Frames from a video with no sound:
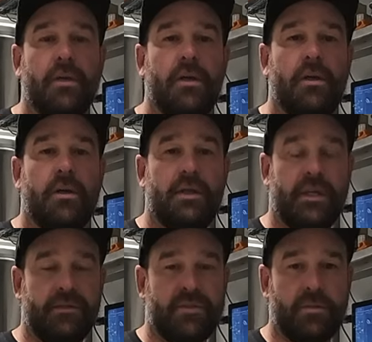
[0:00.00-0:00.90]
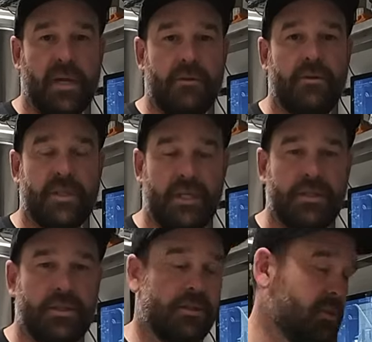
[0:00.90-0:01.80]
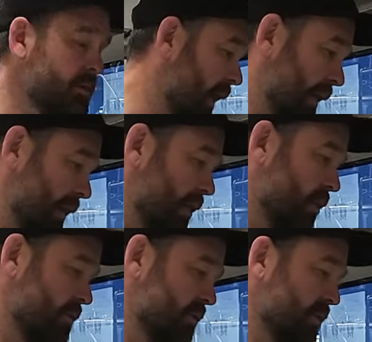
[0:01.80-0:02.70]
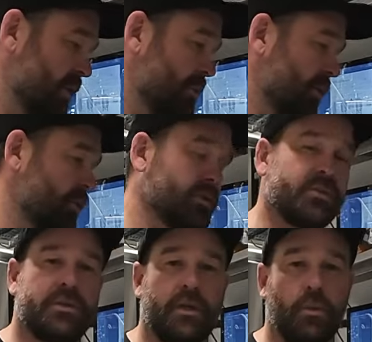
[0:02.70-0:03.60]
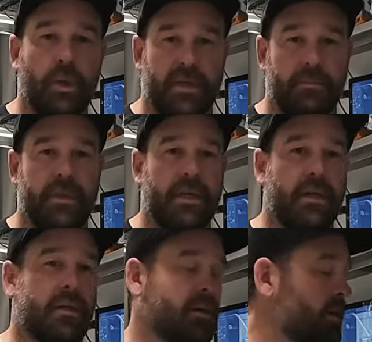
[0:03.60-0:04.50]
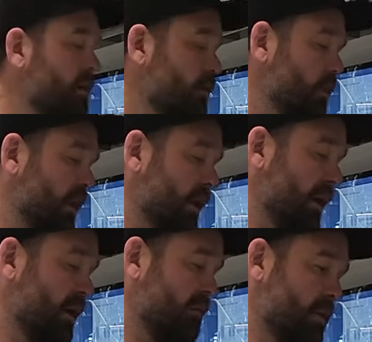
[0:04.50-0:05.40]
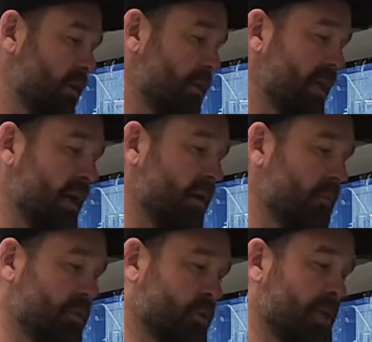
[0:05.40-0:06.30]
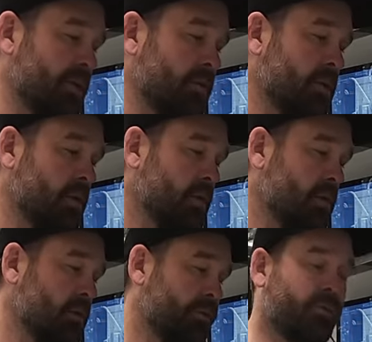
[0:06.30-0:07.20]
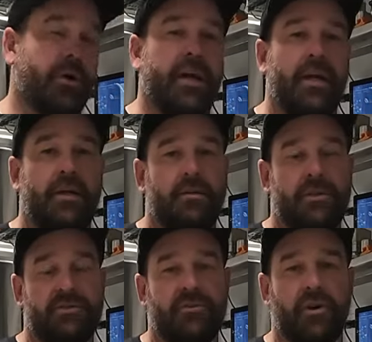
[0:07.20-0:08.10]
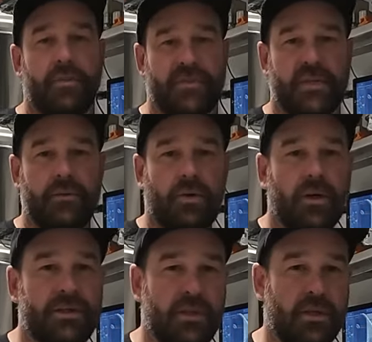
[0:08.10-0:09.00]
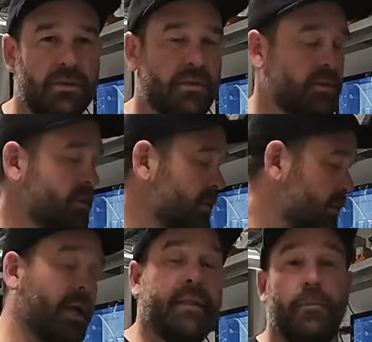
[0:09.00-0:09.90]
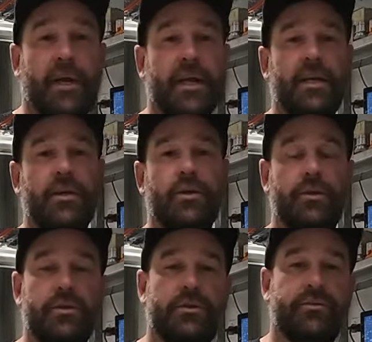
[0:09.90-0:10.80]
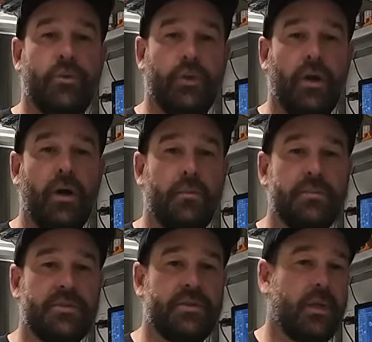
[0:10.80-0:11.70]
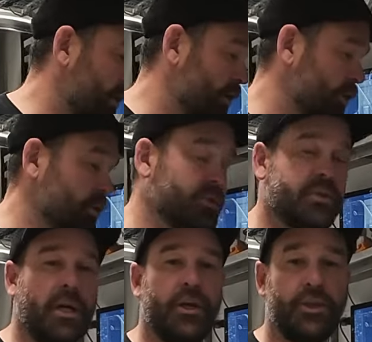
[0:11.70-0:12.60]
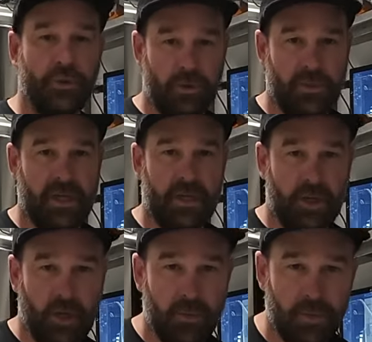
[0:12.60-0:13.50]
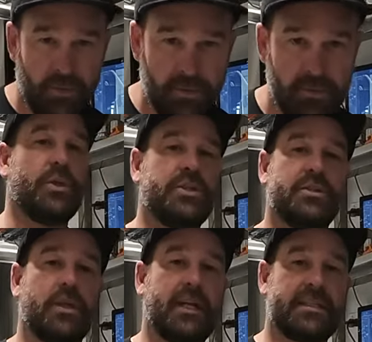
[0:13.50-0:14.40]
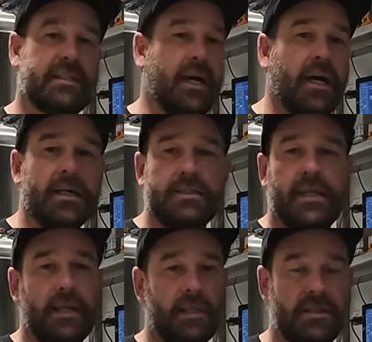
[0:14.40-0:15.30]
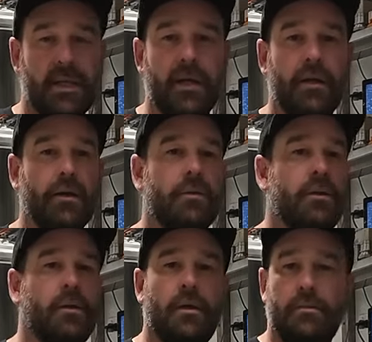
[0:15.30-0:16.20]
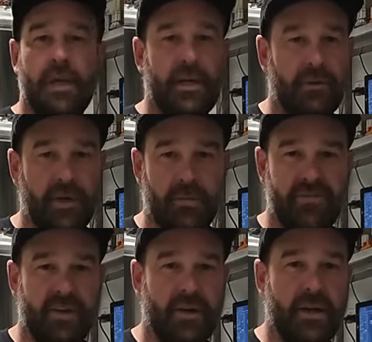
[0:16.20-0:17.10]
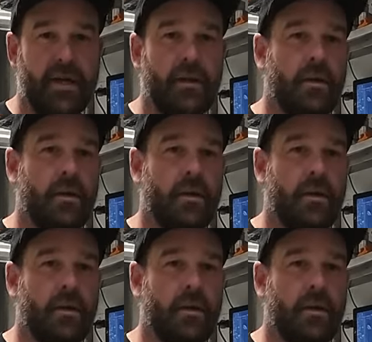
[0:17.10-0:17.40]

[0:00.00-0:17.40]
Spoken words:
to give us some head retention, and then obviously because it's a wheat beer, we're going to have about between 3 to 5% rice hulls. And then we're going to use, for the hops, we're going to use a European Noble, which is like Saaz, Hallertau, Mandarina Bavaria.